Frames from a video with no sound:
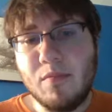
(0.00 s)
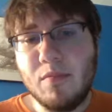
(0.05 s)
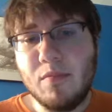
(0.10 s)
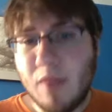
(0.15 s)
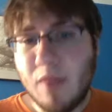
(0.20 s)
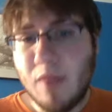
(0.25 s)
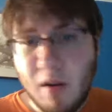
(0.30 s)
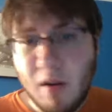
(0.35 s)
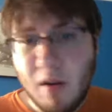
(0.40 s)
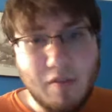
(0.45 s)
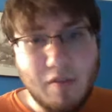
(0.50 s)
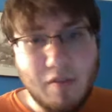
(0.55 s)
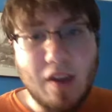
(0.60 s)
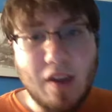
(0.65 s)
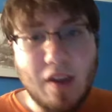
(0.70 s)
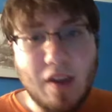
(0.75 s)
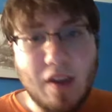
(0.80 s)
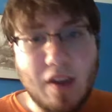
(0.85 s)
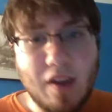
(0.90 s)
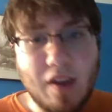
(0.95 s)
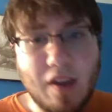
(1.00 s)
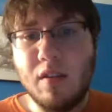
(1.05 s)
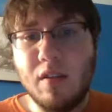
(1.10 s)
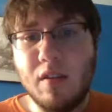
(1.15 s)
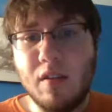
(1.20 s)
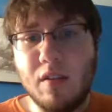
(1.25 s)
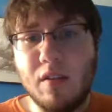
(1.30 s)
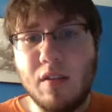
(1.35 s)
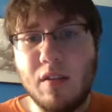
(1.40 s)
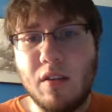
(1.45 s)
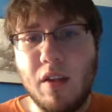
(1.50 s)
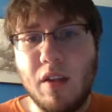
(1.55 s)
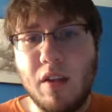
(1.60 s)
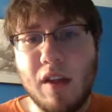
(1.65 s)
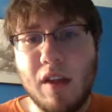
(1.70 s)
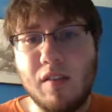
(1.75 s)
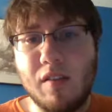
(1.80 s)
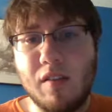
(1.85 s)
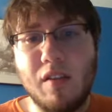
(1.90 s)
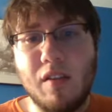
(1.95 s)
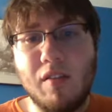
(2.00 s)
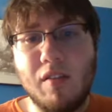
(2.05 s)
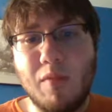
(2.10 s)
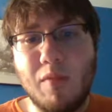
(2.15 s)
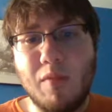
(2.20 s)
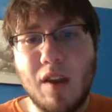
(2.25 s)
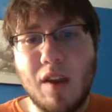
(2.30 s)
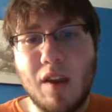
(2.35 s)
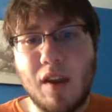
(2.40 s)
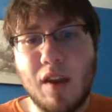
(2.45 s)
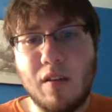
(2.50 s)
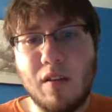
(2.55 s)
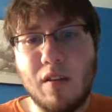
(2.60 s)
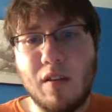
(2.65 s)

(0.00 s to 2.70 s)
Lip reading: Now, if anyone likes this reading,